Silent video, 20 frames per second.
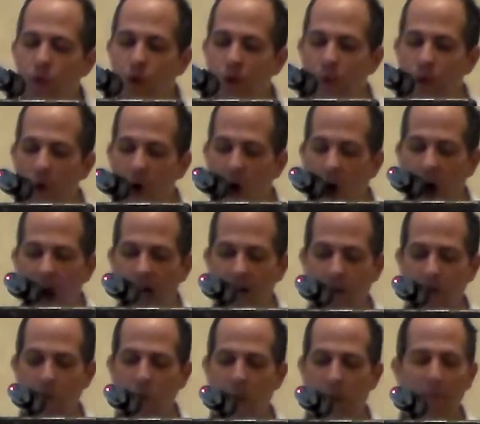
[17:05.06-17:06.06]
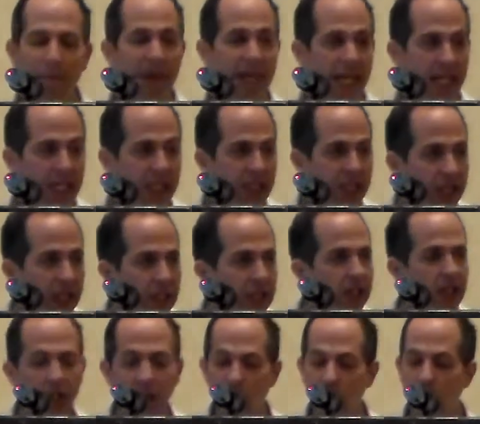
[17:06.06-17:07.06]
you do not repeat,
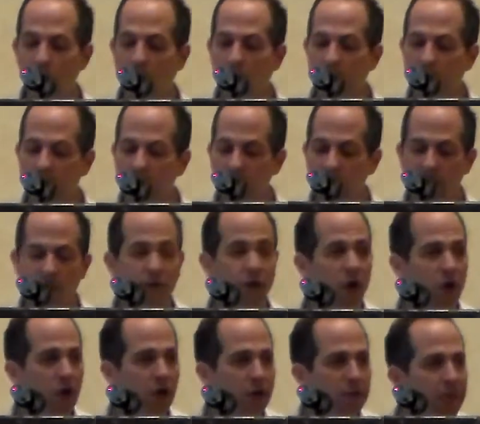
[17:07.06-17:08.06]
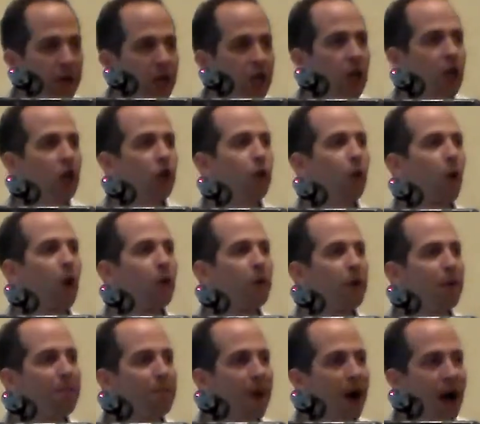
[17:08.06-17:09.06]
nor confirm, nor
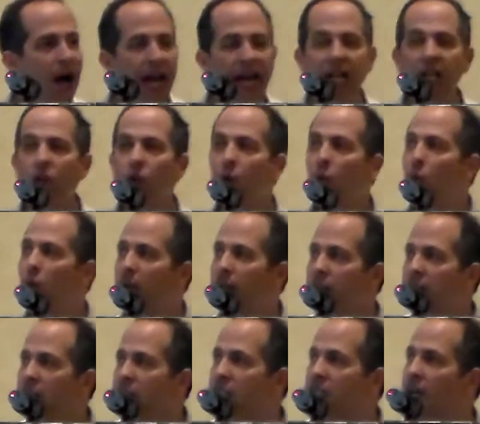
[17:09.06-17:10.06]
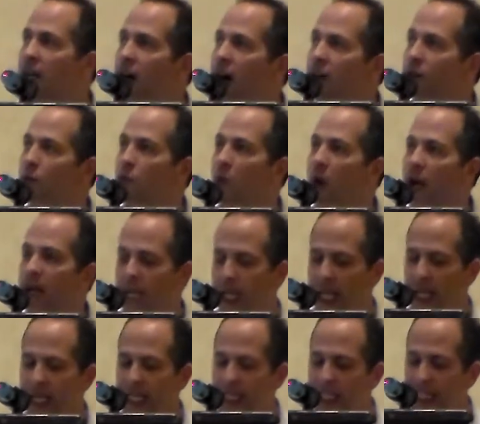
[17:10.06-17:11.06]
remind the witness of
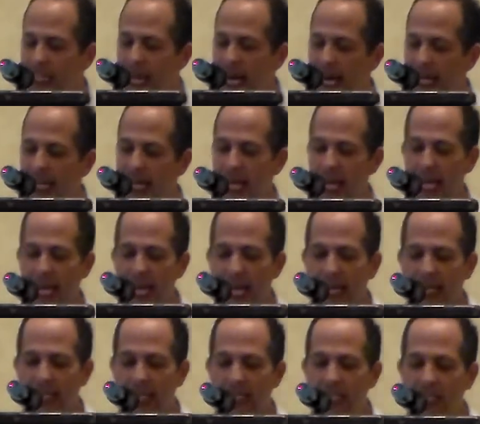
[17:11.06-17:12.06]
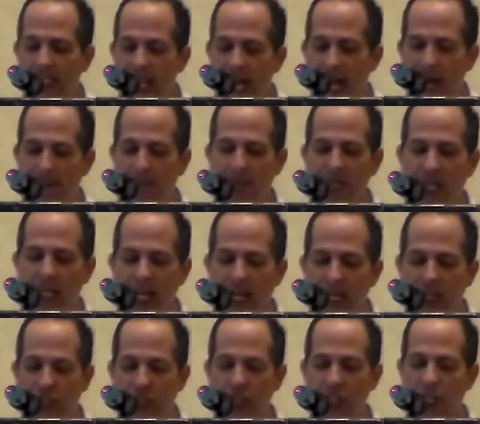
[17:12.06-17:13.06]
what he said in
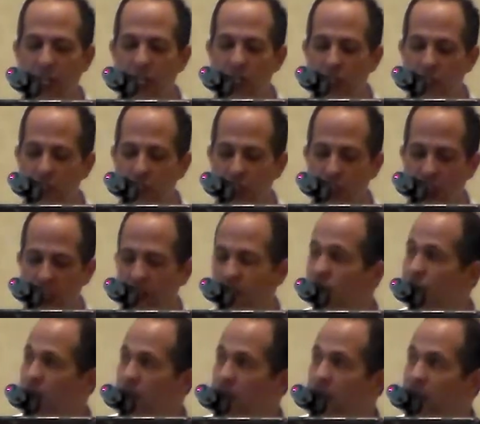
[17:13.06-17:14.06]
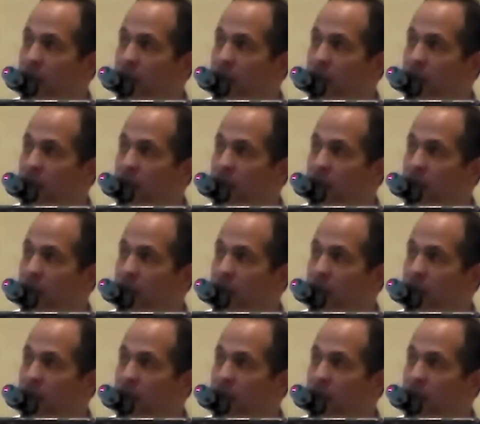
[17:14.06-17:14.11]
examination in chief.